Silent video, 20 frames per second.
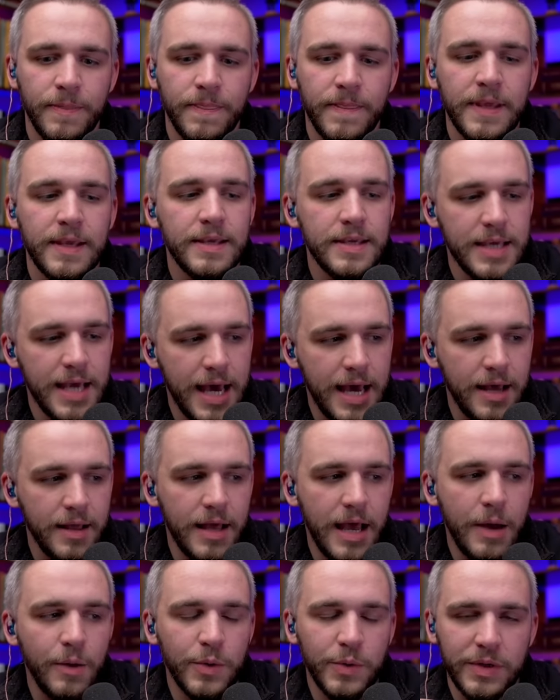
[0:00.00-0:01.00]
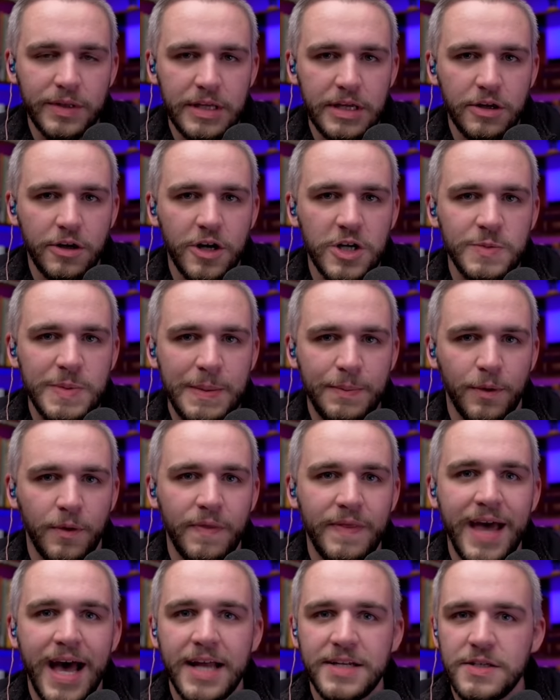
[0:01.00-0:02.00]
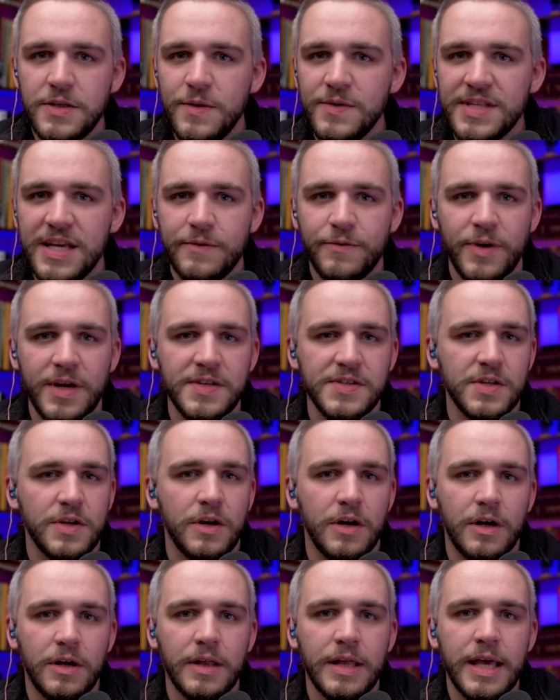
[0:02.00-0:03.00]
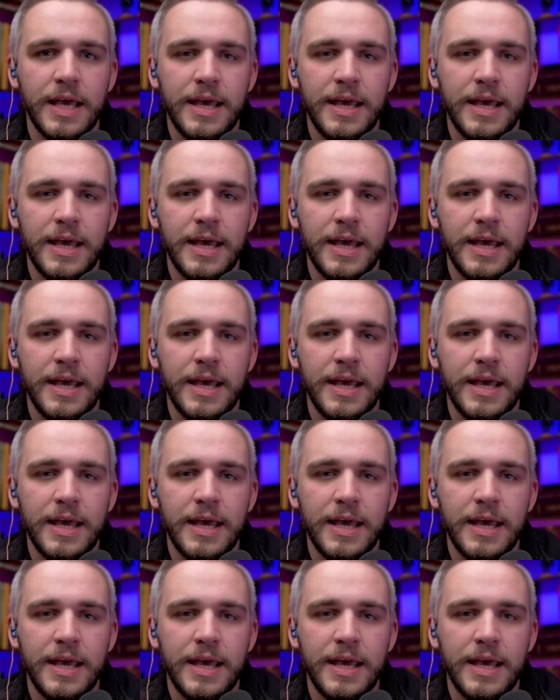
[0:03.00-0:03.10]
Yeah, I would really encourage people not to use that phrase at all,